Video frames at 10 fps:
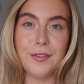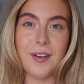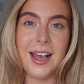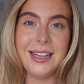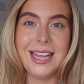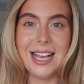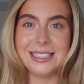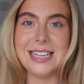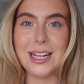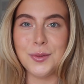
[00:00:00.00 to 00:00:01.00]
find the
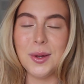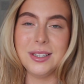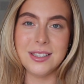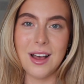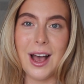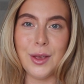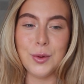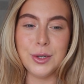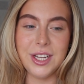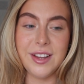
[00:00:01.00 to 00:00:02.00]
exact ones that I
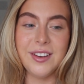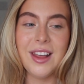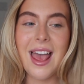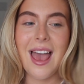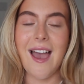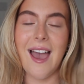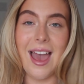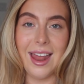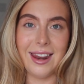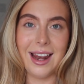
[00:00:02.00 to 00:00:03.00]
ordered
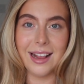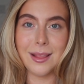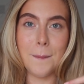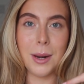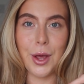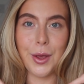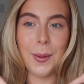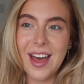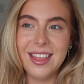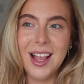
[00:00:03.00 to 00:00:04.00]
and link them below.
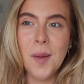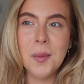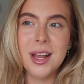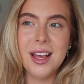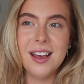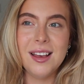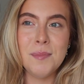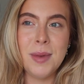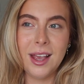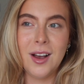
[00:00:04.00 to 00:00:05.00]
I think I'm gonna
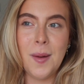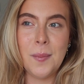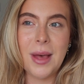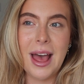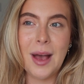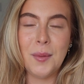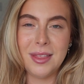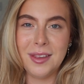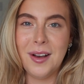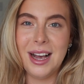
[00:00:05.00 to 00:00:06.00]
pick up
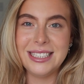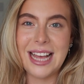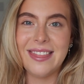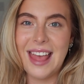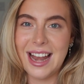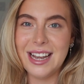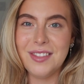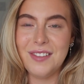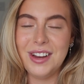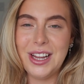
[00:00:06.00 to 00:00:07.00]
with you guys at the end of
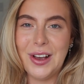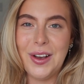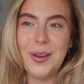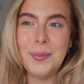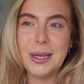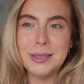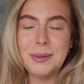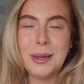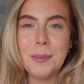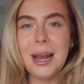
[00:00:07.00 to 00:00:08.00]
the video because I'm
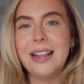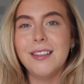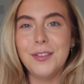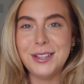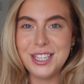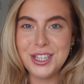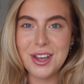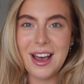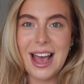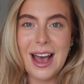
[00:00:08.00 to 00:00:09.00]
gonna play the footage
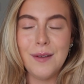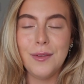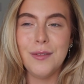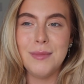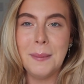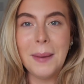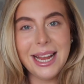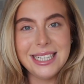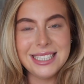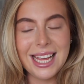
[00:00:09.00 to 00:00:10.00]
that I have of me
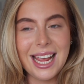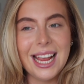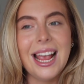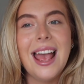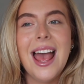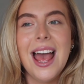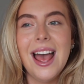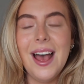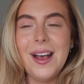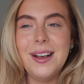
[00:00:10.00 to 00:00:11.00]
painting,
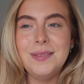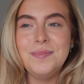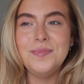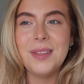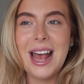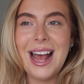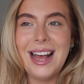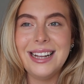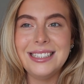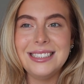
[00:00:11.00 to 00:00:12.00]

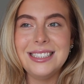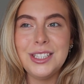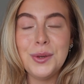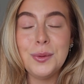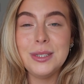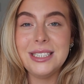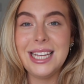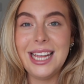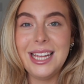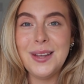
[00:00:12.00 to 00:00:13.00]
and you will
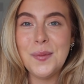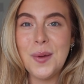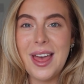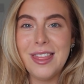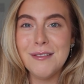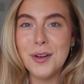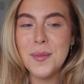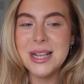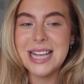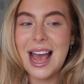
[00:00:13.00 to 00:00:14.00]
see where the room
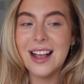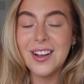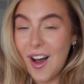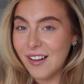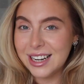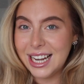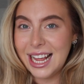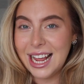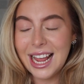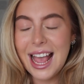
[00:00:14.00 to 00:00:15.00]
is at
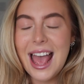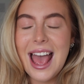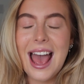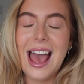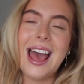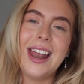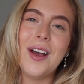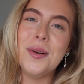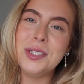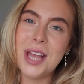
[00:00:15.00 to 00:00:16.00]
currently, and
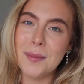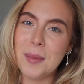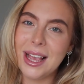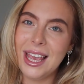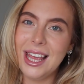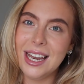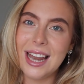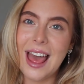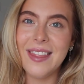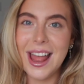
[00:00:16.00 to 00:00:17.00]
I will check back in
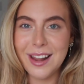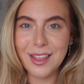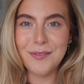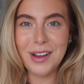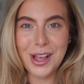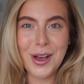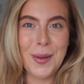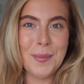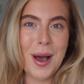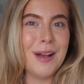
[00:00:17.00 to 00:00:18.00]
at the end of this
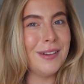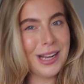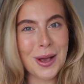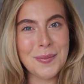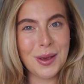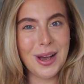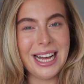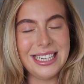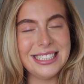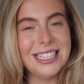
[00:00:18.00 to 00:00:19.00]
video, but I really hope you
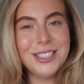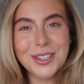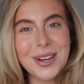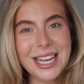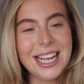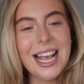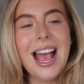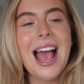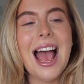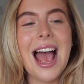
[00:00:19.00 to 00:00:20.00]
guys enjoy,
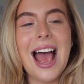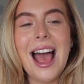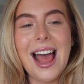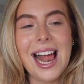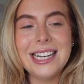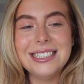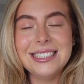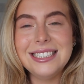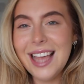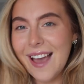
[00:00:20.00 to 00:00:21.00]
and
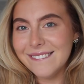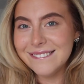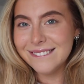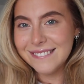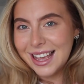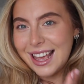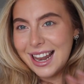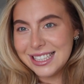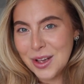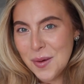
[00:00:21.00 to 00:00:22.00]
yeah,
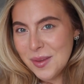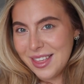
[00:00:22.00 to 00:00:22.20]
let's get on with